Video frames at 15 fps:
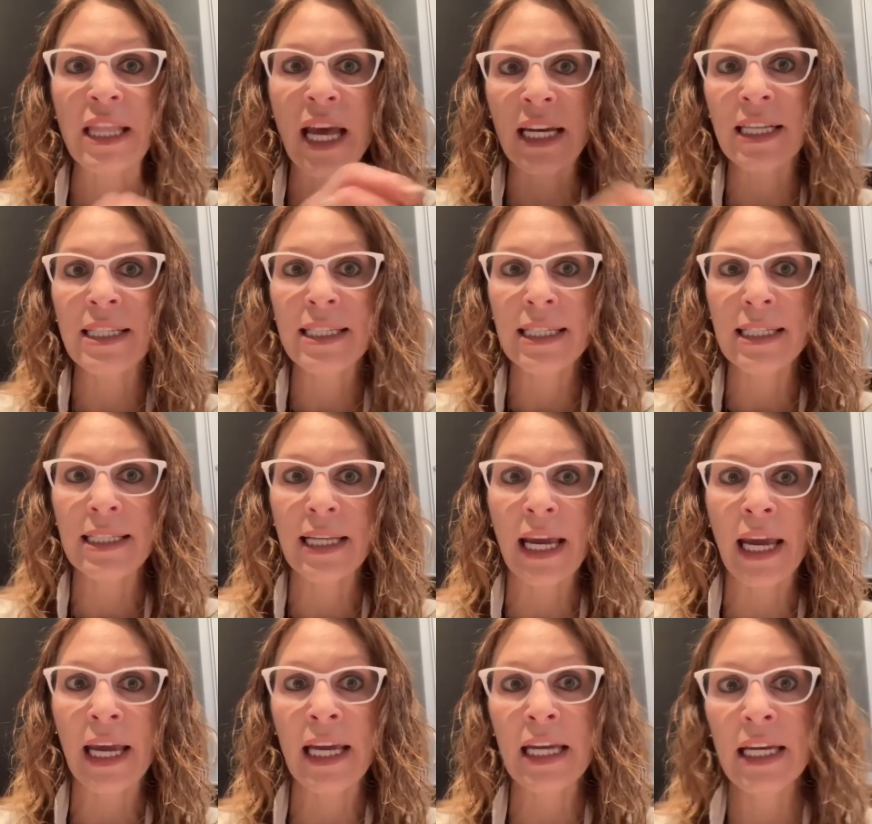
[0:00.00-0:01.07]
That is to
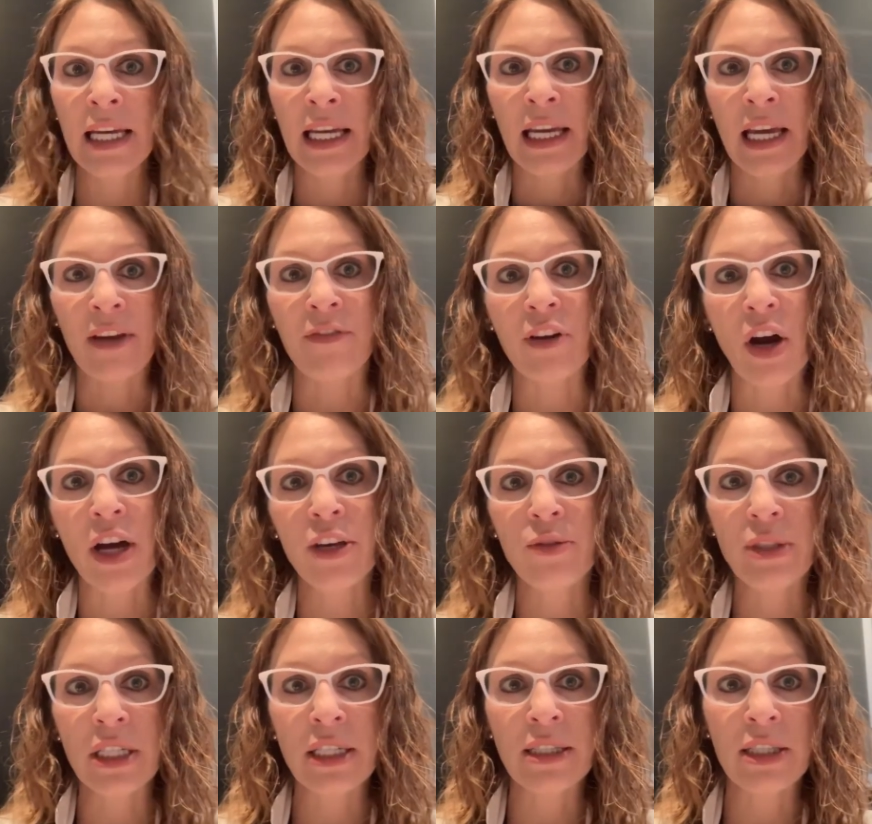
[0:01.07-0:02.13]
say, if an
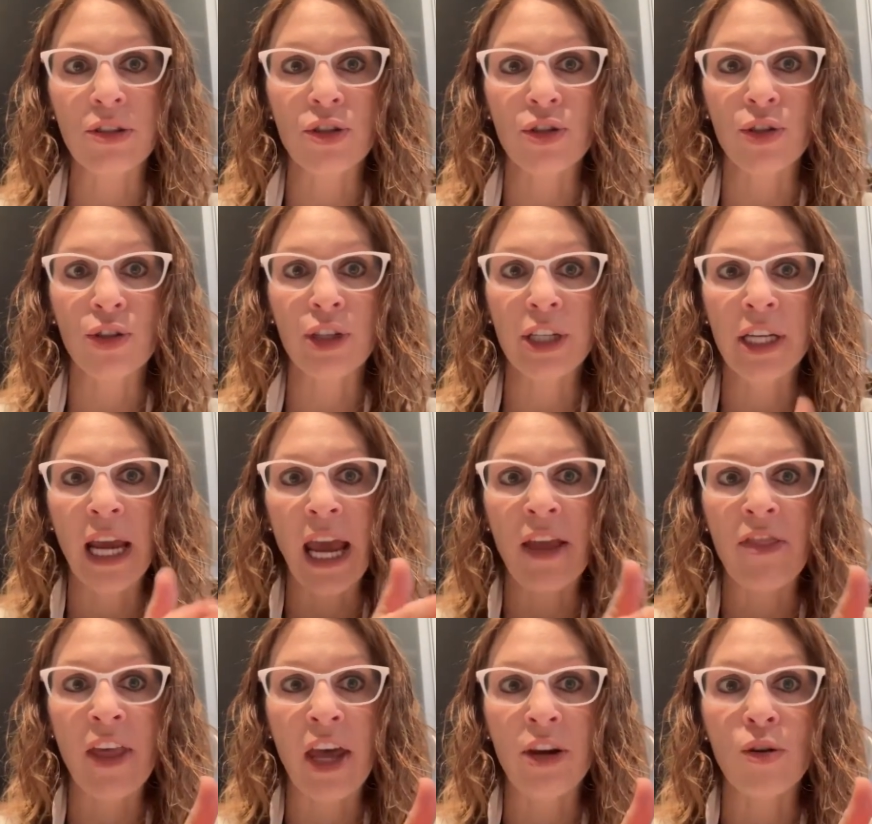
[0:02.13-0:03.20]
IUD is inserted
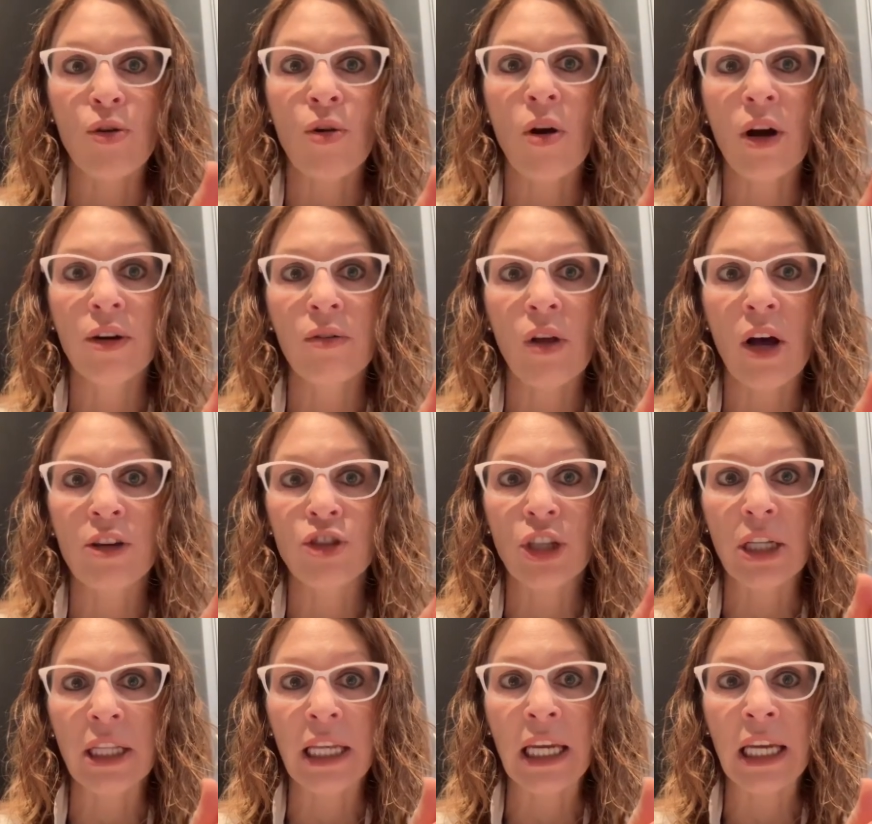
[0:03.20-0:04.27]
and then
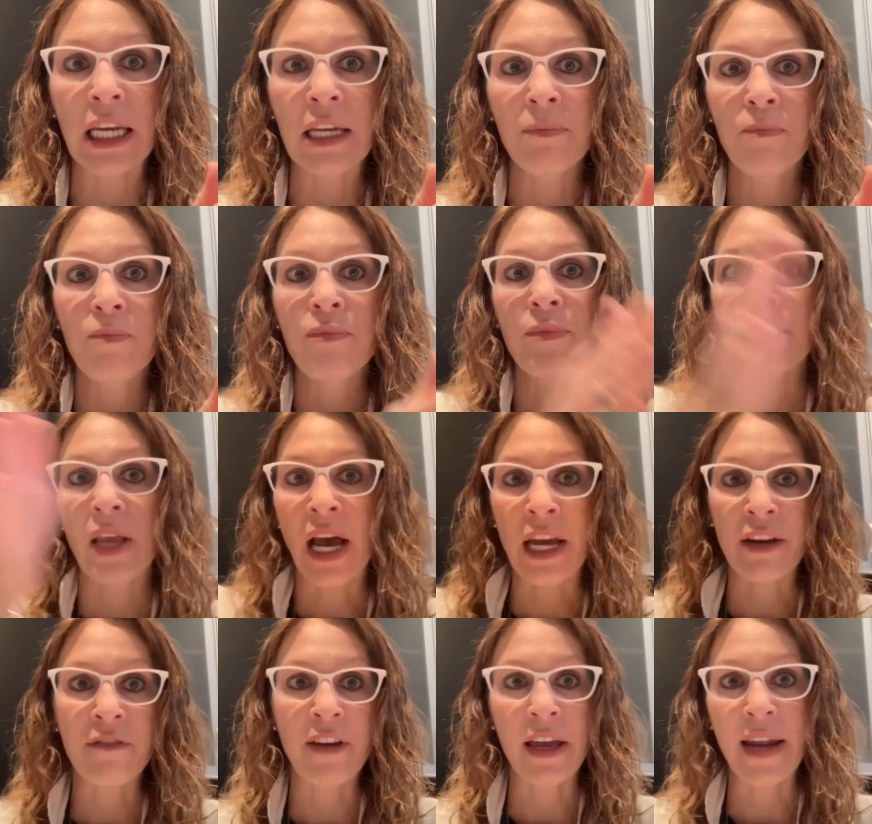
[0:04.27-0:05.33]
chronologically an
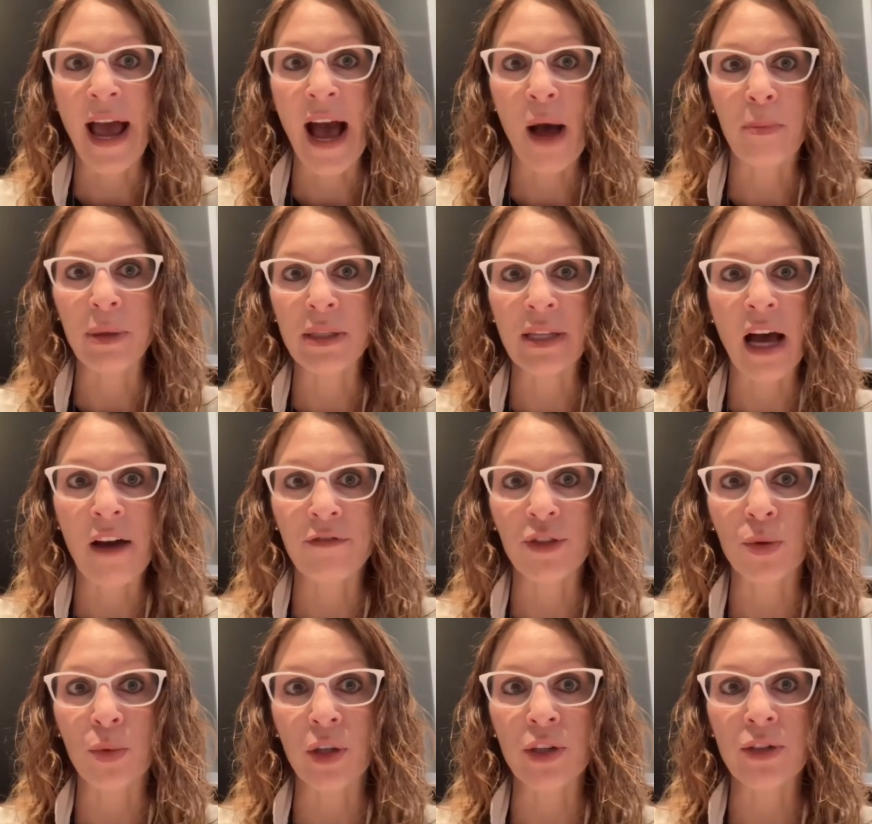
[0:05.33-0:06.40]
event happens
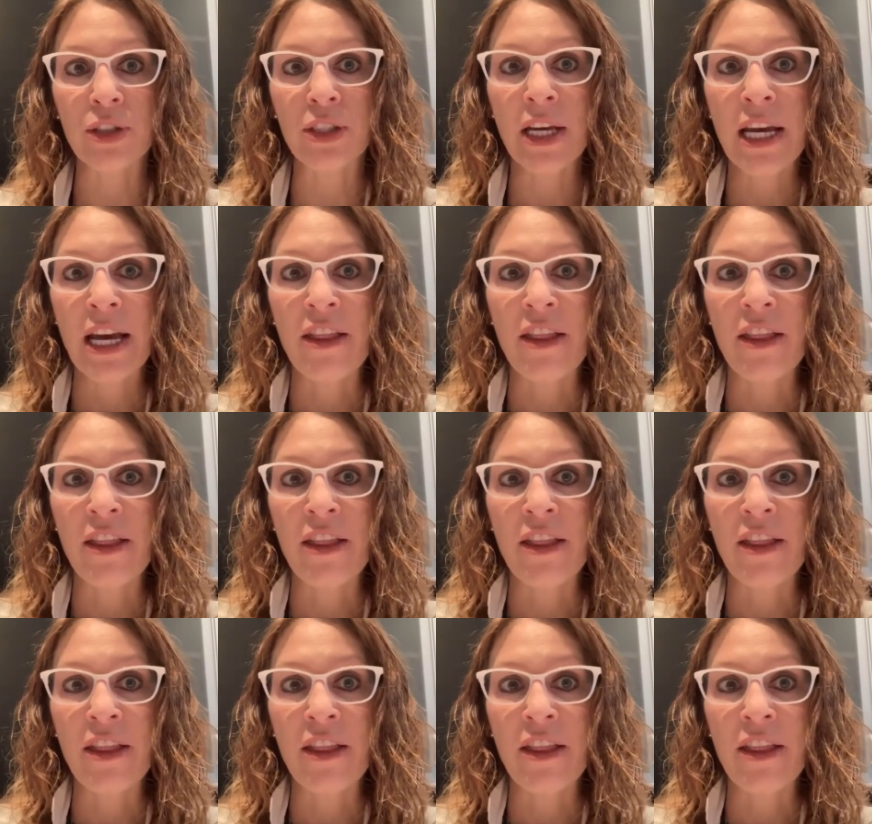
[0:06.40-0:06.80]
afterwards,